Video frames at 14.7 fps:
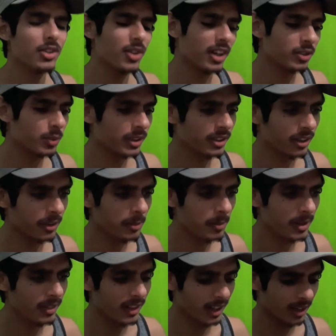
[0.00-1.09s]
You guys were telling
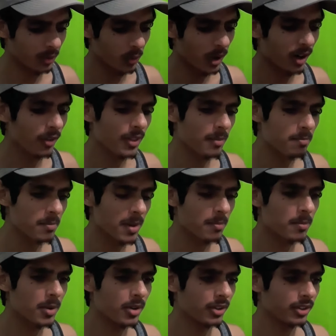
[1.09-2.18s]
me that one of the
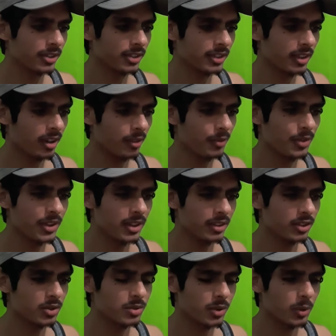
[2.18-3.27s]
members of
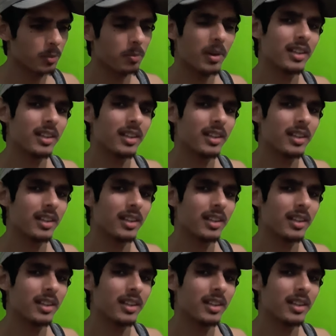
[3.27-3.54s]
this group